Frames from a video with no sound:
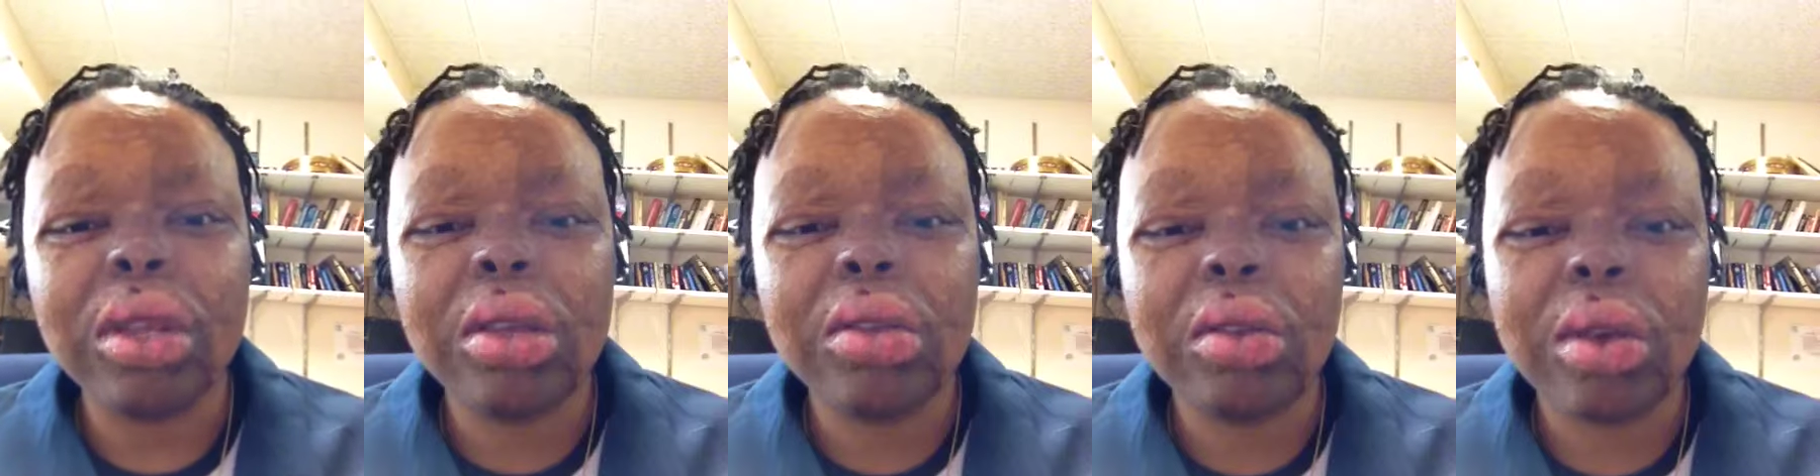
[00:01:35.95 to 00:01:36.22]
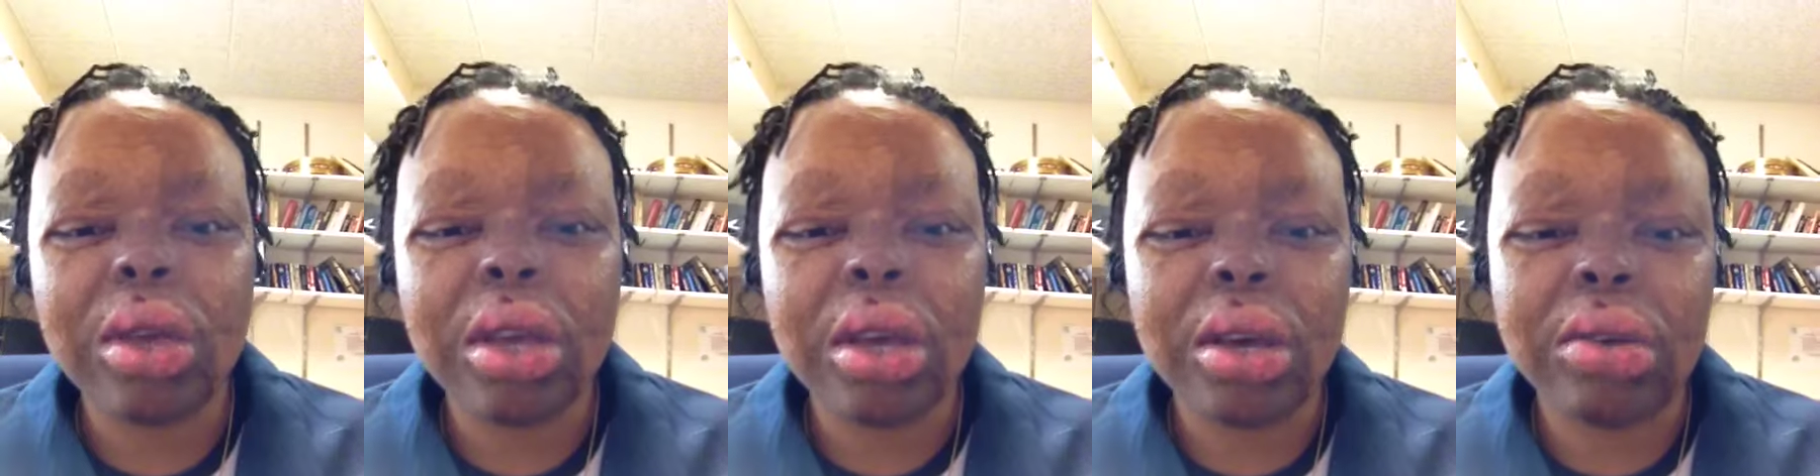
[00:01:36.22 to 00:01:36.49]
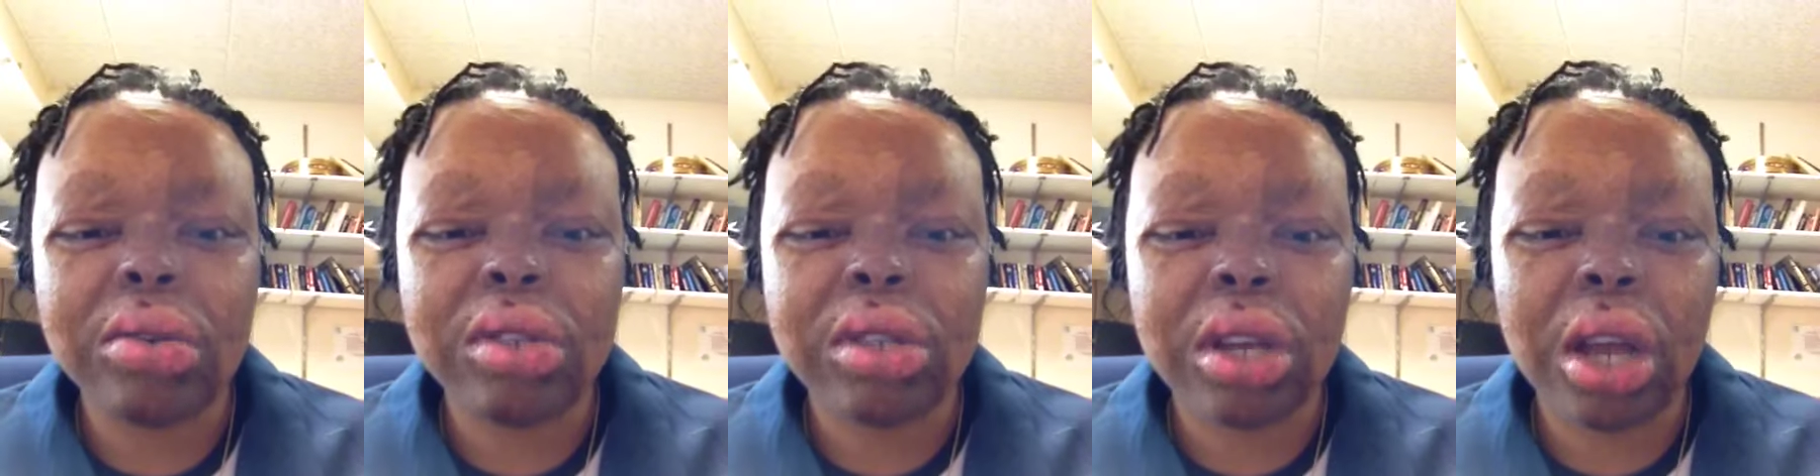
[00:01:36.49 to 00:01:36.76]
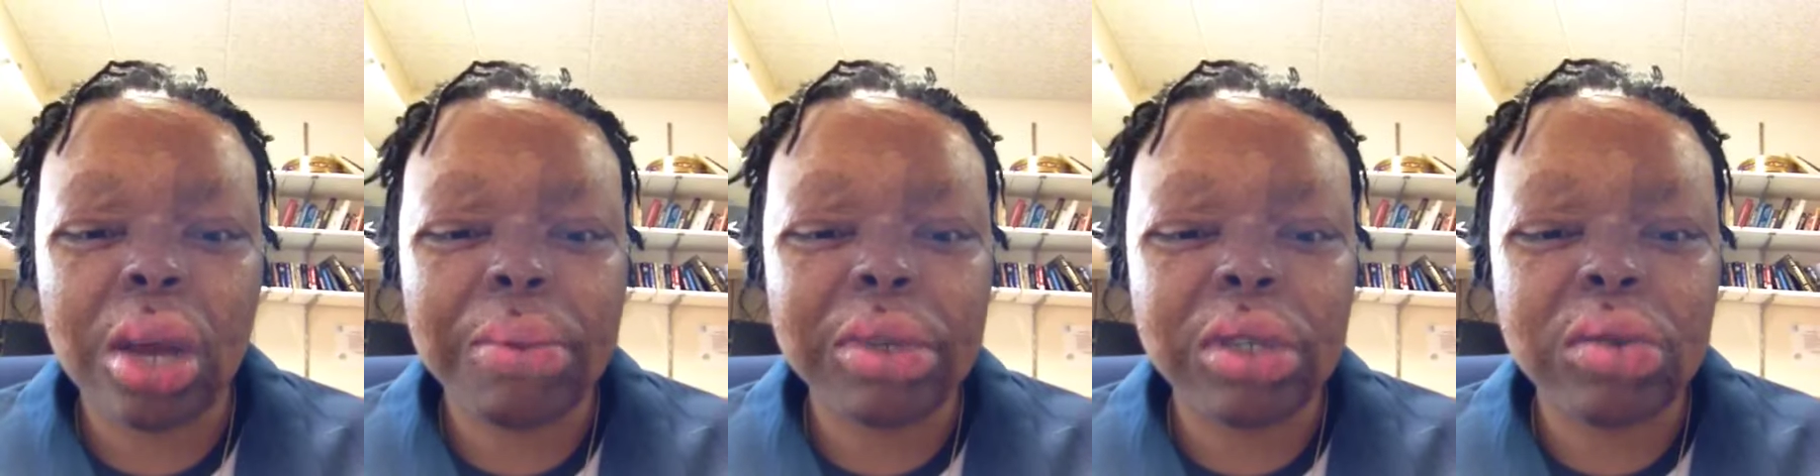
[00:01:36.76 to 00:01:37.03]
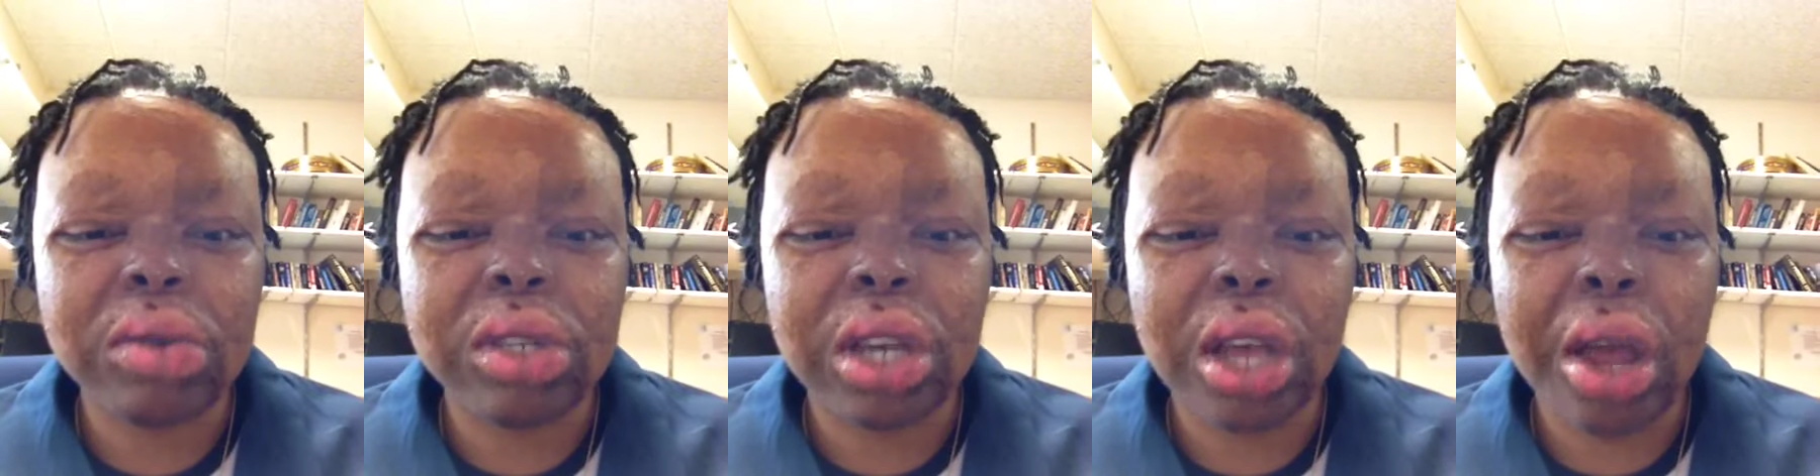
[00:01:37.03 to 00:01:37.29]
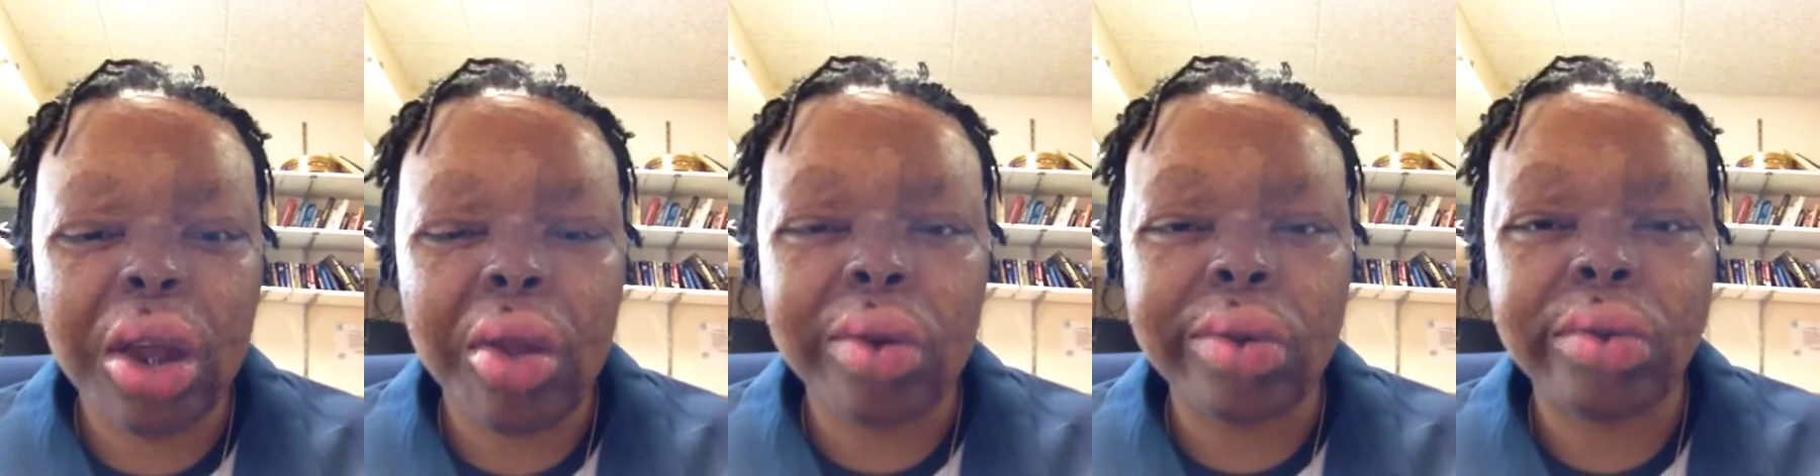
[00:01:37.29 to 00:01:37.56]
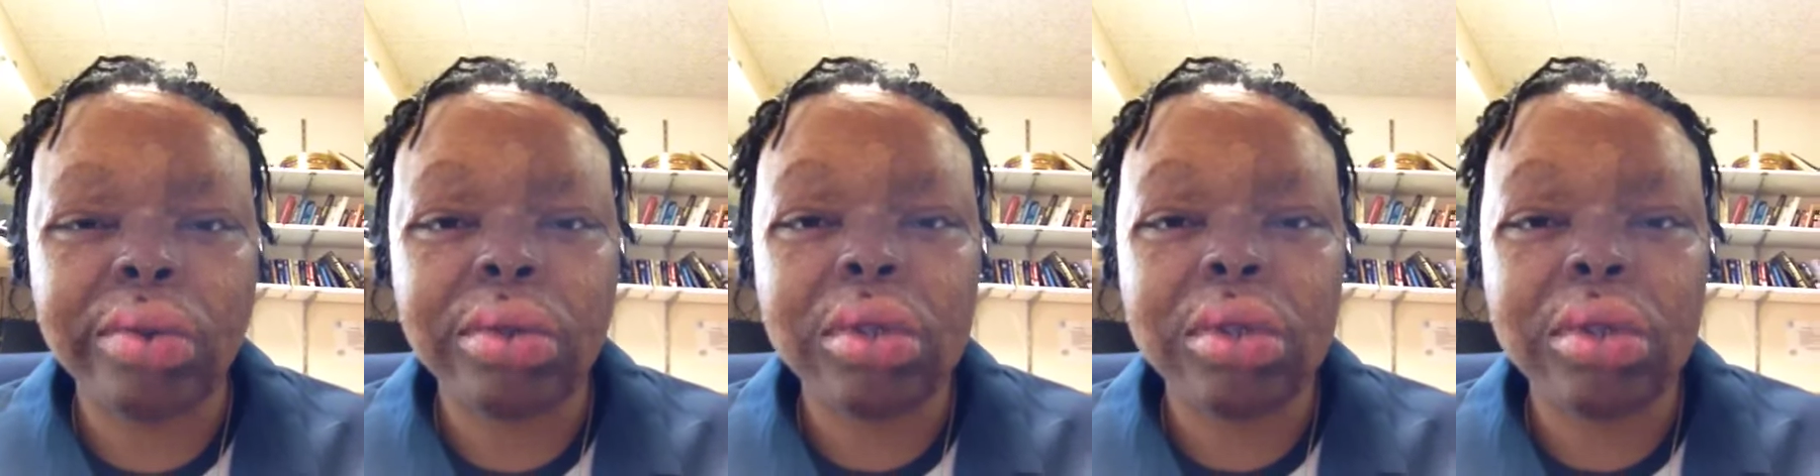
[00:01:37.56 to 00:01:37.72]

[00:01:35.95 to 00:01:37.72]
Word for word: So yeah, check out my new channel.